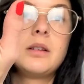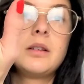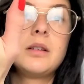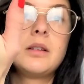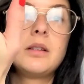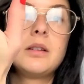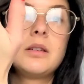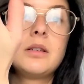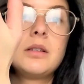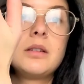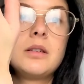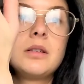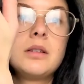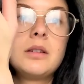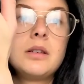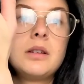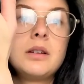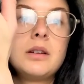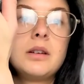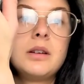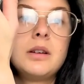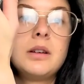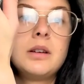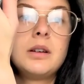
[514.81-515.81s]

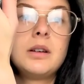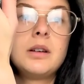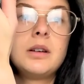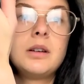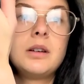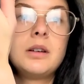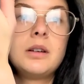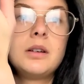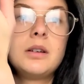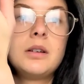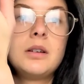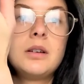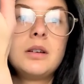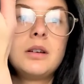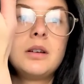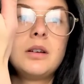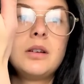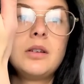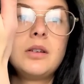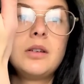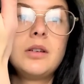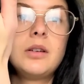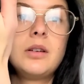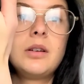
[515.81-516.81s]

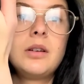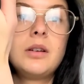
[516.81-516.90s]
No one is speaking in this clip.